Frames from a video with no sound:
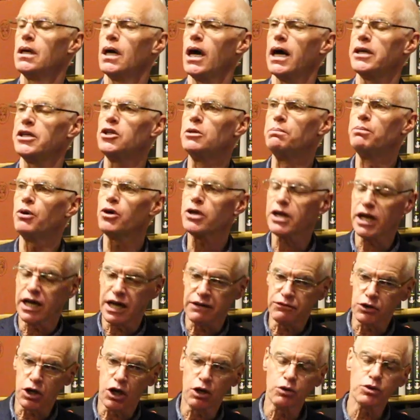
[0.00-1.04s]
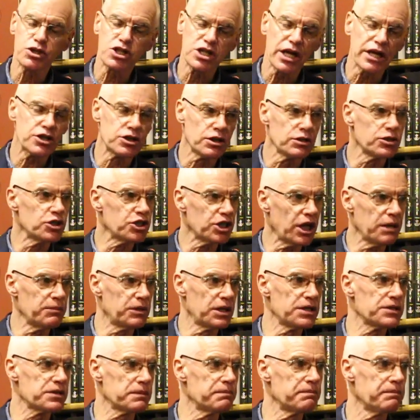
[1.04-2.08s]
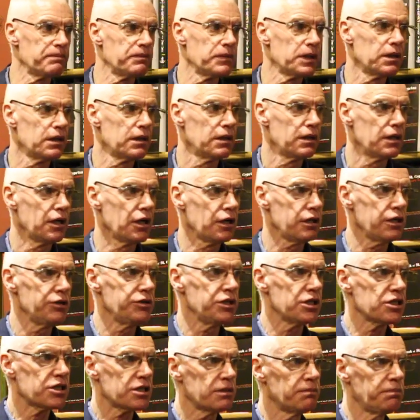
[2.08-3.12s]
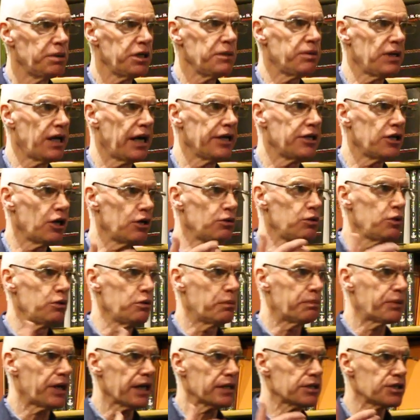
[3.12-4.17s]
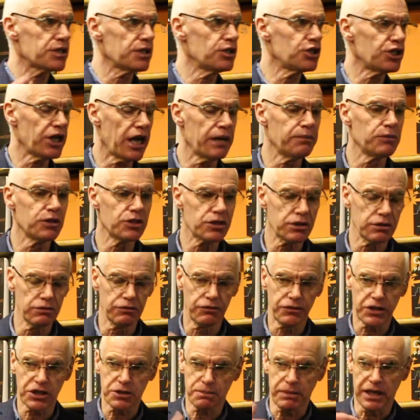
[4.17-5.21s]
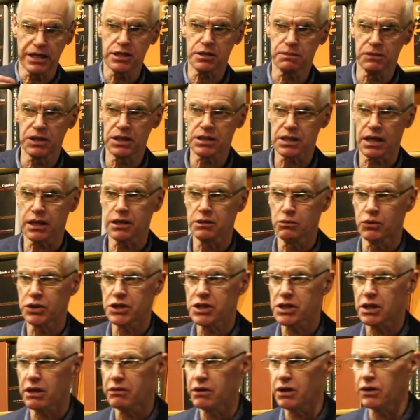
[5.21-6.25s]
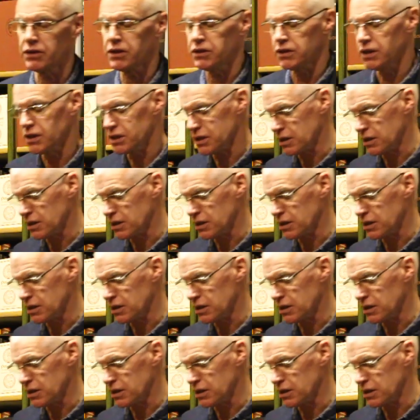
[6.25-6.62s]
And in the book I have a whole section on shamanism, including some people I know who are practicing shamans who have explained to me exactly what is going on in these